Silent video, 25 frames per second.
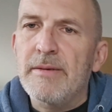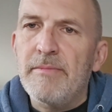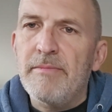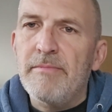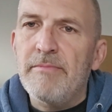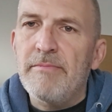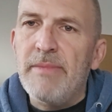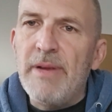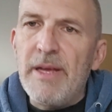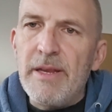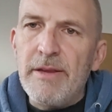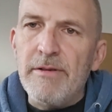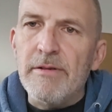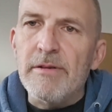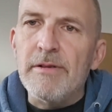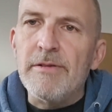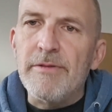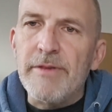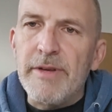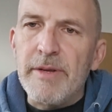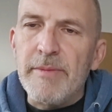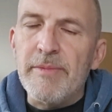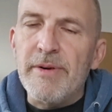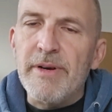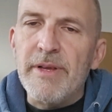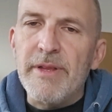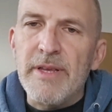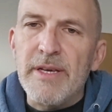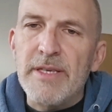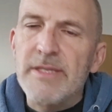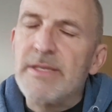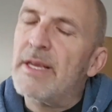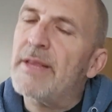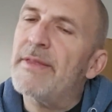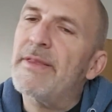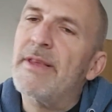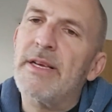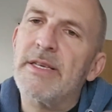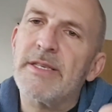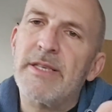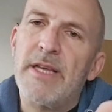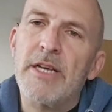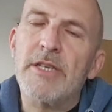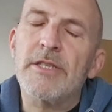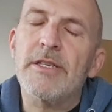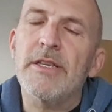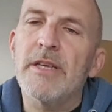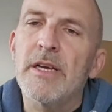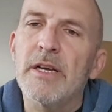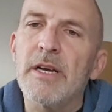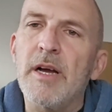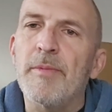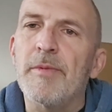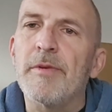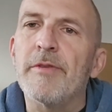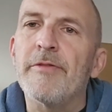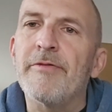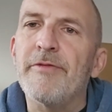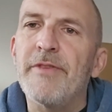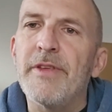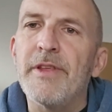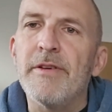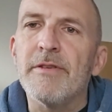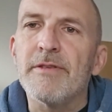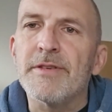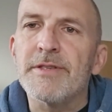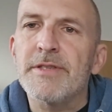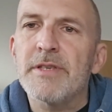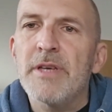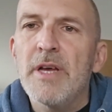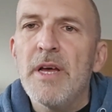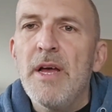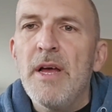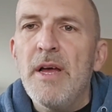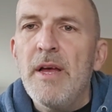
manual rebreathers, and there's actually a couple of videos